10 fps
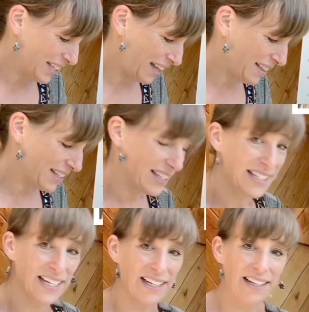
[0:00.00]
the
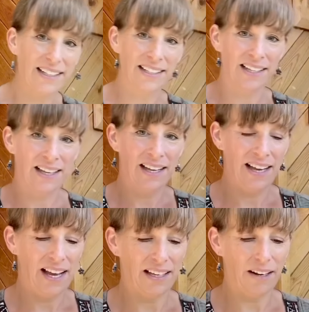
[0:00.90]
sticks
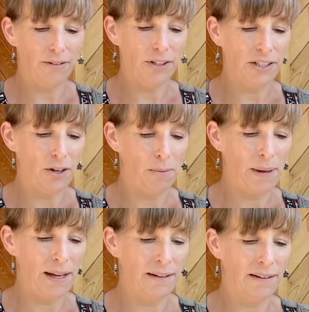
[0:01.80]
and give our
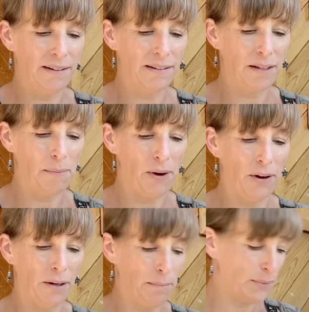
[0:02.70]
snowman some
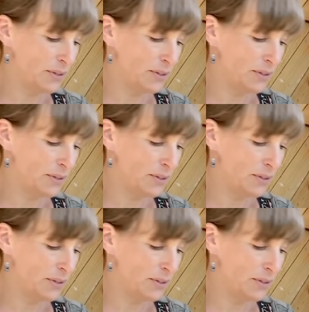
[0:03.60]
arms.